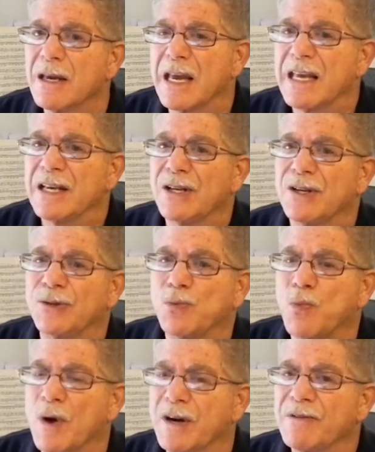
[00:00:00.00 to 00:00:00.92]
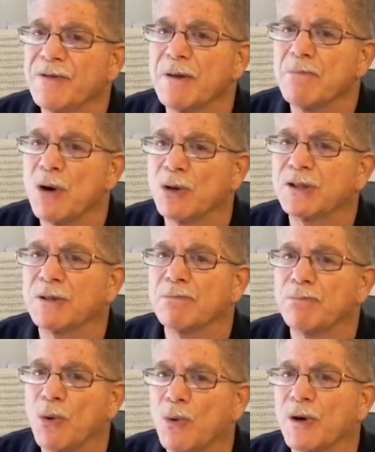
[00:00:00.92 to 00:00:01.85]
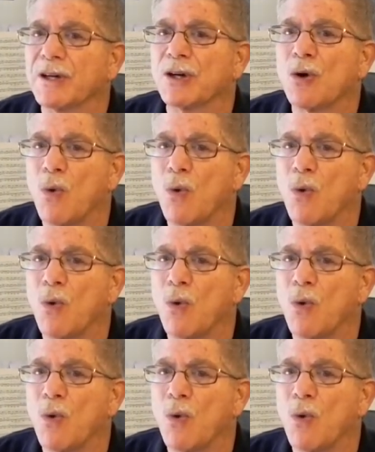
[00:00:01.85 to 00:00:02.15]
is one of the most important